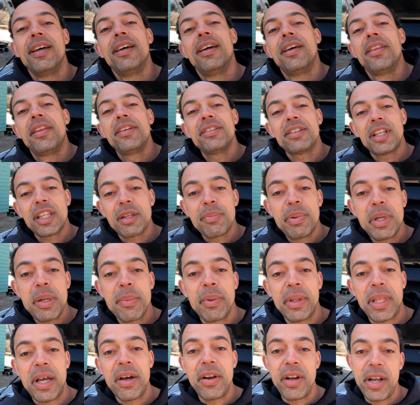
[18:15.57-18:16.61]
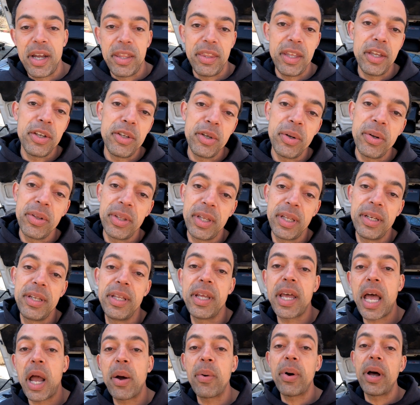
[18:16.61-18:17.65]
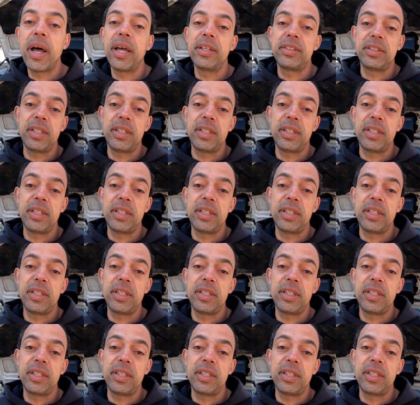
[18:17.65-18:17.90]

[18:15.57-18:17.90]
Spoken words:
There's other people out here and they're doing their DIYs,